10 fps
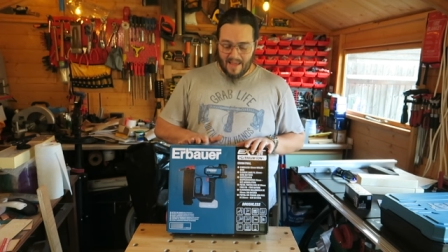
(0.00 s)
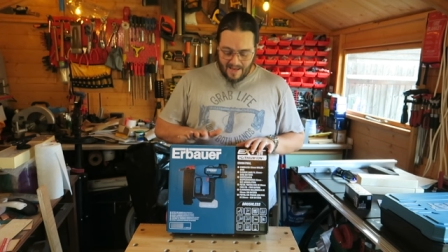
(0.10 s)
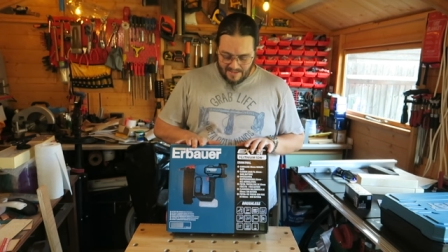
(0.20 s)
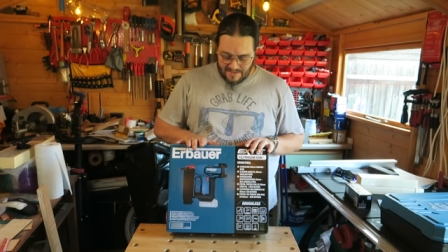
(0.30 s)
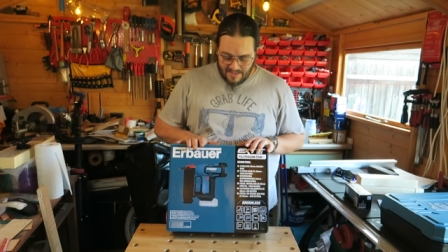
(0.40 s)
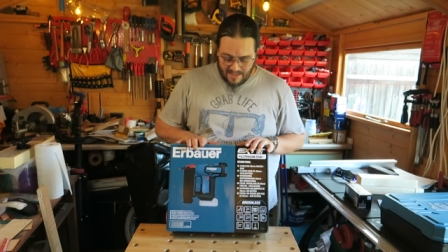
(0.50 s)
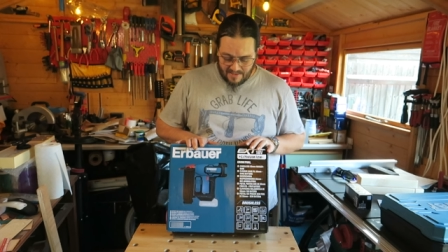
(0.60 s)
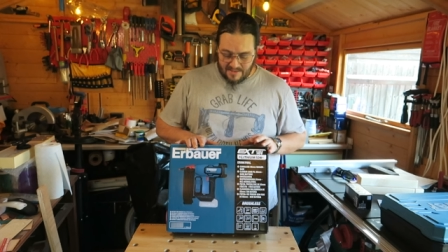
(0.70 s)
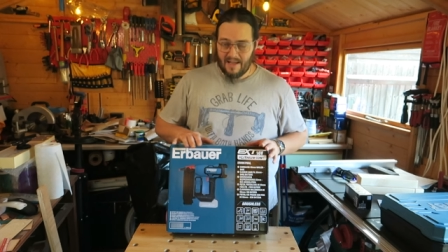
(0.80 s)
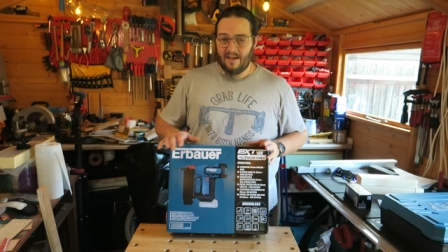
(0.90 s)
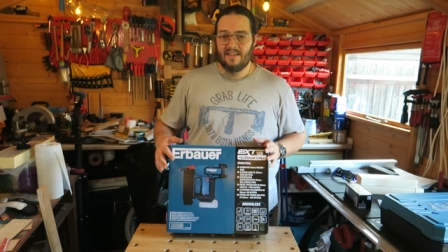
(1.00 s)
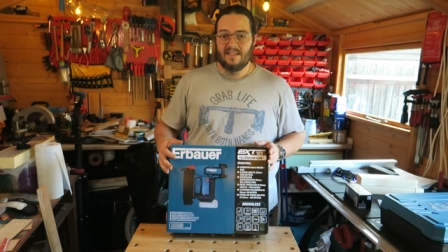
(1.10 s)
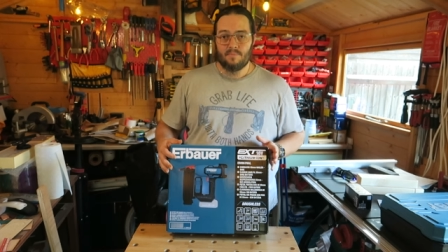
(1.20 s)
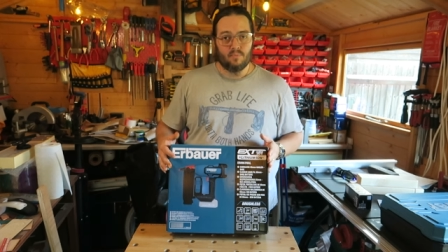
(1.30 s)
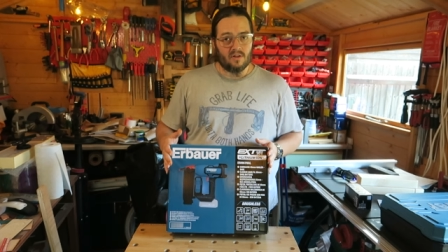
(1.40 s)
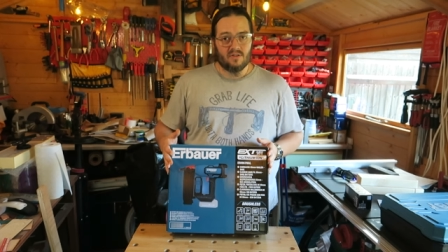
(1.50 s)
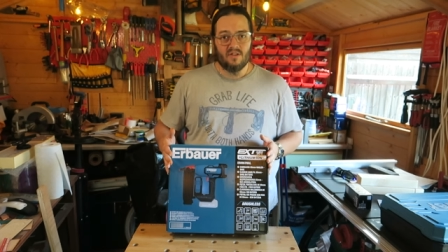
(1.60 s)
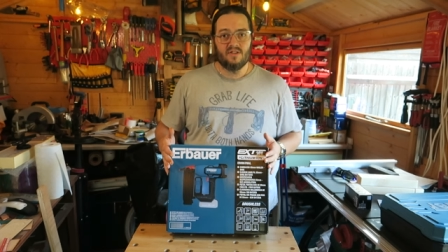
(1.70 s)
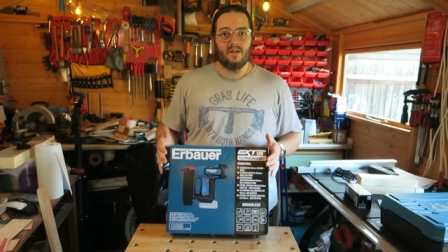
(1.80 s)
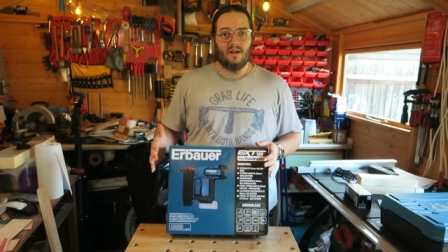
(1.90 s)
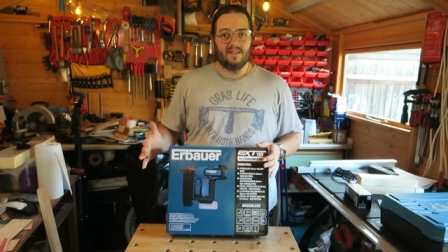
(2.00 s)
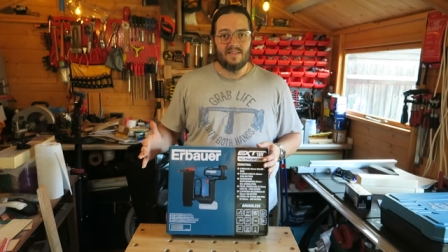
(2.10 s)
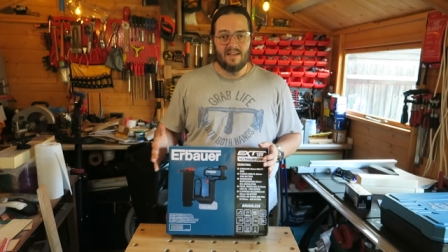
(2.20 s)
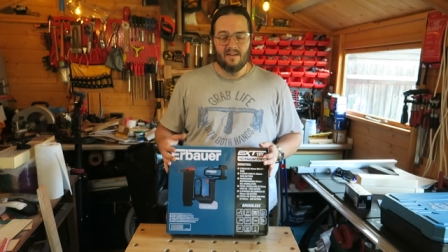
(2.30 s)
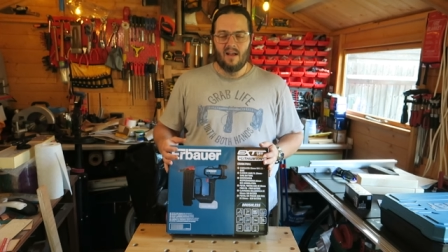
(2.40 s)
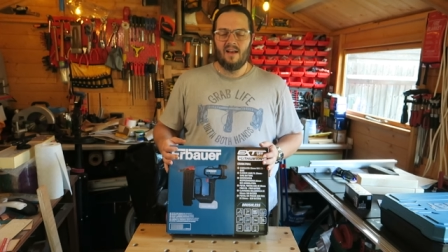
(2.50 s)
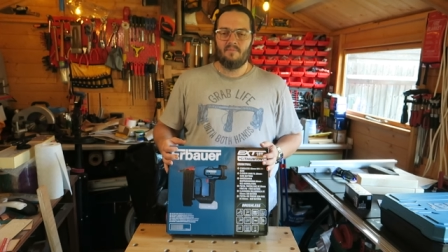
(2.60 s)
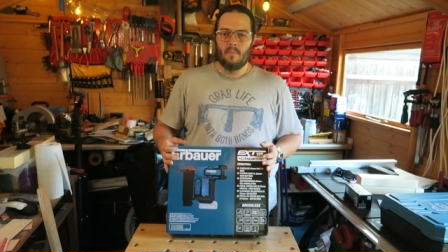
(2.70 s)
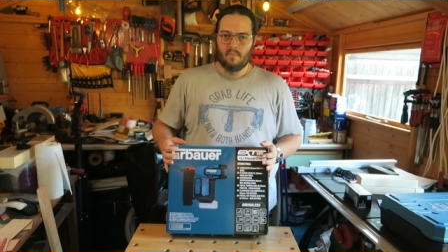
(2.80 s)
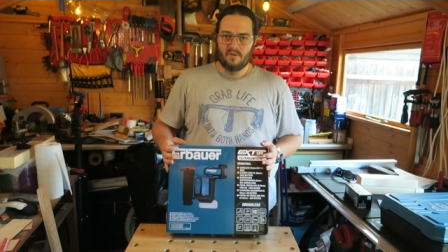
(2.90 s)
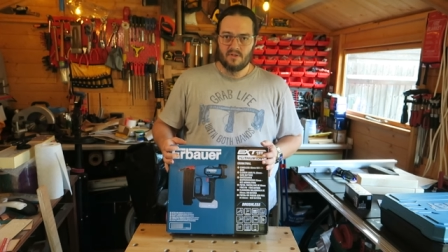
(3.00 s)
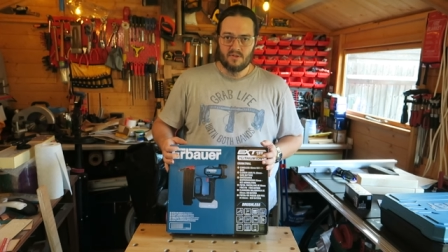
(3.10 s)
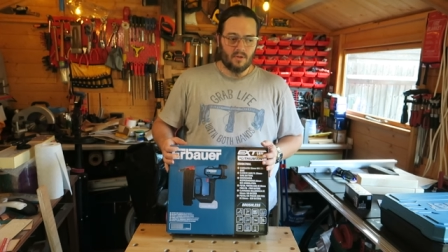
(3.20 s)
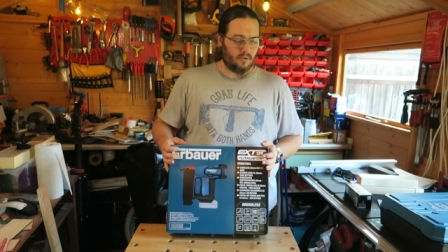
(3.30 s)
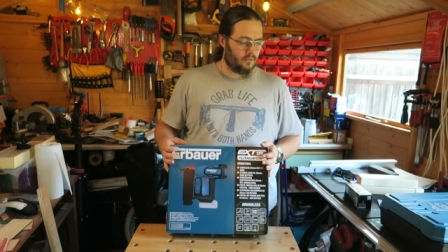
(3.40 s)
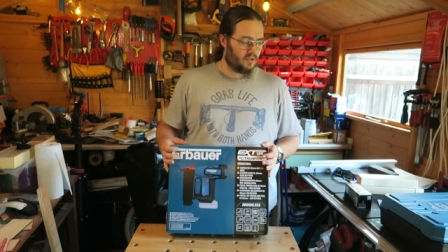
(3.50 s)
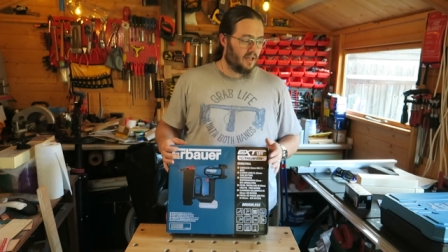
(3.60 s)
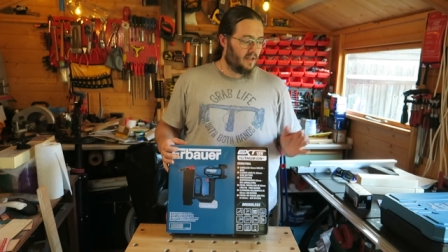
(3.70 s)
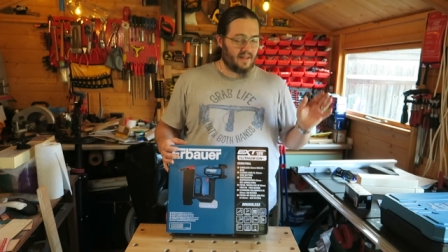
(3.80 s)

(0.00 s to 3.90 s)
that is this. Now, this is brushless. Like I said, I love my brushless tools.